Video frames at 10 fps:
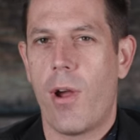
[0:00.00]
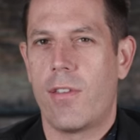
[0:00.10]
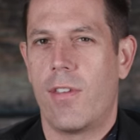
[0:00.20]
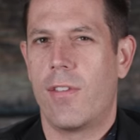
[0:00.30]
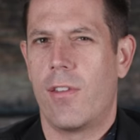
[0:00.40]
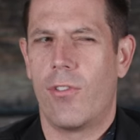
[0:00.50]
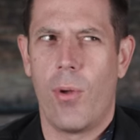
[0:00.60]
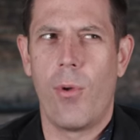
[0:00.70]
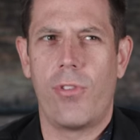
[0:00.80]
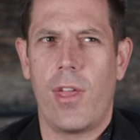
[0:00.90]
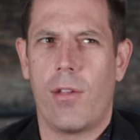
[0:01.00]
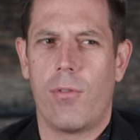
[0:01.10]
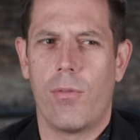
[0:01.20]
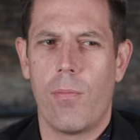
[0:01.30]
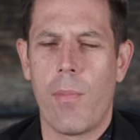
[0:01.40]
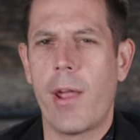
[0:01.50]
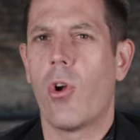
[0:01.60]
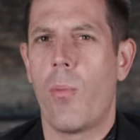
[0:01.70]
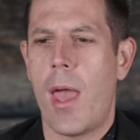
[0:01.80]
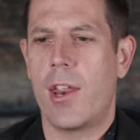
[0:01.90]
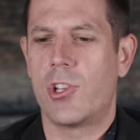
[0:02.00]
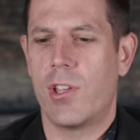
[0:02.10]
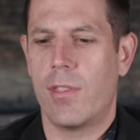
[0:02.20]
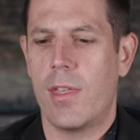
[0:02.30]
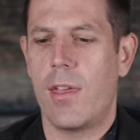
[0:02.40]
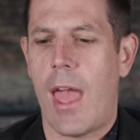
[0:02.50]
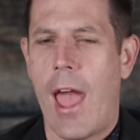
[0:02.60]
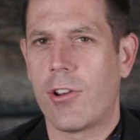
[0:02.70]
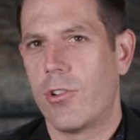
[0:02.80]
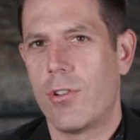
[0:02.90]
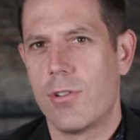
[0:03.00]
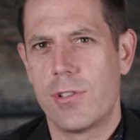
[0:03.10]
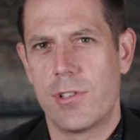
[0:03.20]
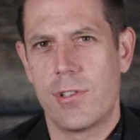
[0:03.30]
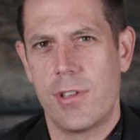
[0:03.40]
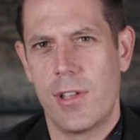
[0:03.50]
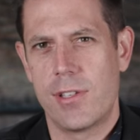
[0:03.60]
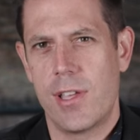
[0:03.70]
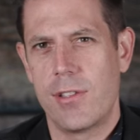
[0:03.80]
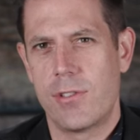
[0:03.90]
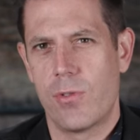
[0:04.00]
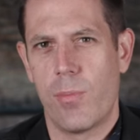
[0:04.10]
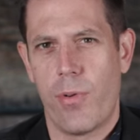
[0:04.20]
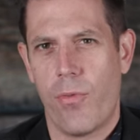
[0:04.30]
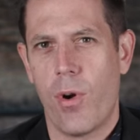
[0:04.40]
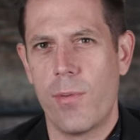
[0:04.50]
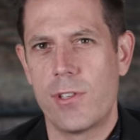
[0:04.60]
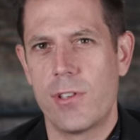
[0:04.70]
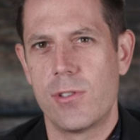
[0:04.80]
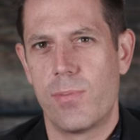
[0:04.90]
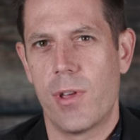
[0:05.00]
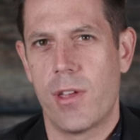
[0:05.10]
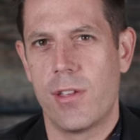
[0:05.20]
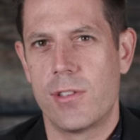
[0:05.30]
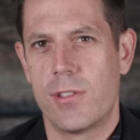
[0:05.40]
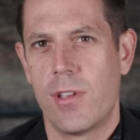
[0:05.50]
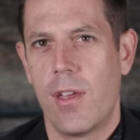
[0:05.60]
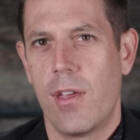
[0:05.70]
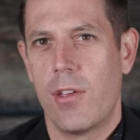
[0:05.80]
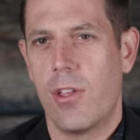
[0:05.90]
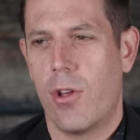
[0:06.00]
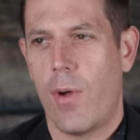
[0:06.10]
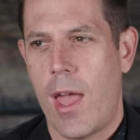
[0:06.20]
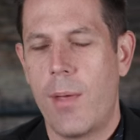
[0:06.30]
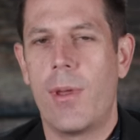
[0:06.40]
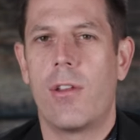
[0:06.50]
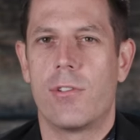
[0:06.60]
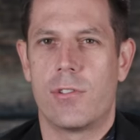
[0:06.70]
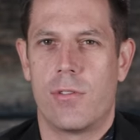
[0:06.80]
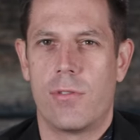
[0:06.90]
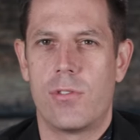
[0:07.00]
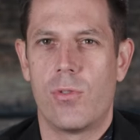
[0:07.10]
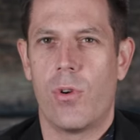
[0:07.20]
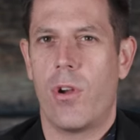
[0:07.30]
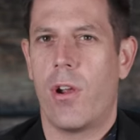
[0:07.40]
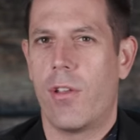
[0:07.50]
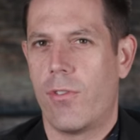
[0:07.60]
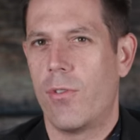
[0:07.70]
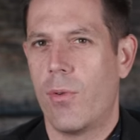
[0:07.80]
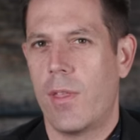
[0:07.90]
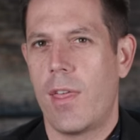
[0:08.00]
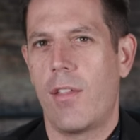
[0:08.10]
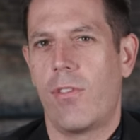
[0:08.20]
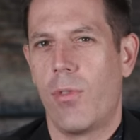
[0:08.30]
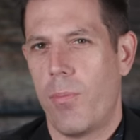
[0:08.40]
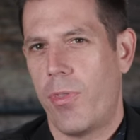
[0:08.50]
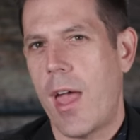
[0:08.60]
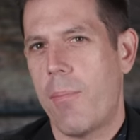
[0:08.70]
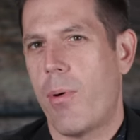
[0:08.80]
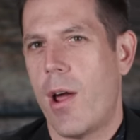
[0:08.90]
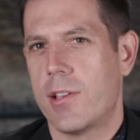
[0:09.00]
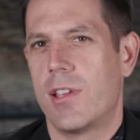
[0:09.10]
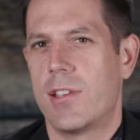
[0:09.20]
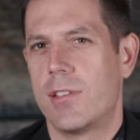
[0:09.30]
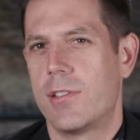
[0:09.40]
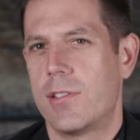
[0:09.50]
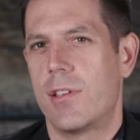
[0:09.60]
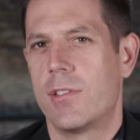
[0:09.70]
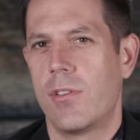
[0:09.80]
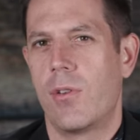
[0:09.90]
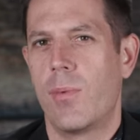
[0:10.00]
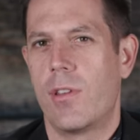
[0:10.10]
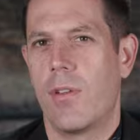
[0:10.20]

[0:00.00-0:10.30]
process and it's almost like micromanaging the actors in a sense or the performances because, you know, animators and story artists are doing that. So that process is a little bit